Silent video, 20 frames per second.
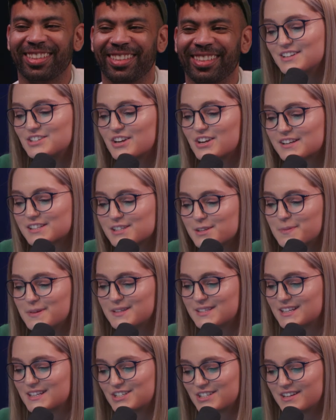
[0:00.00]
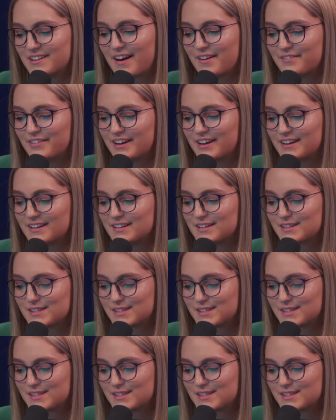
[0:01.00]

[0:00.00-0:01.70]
The juxtaposition of it.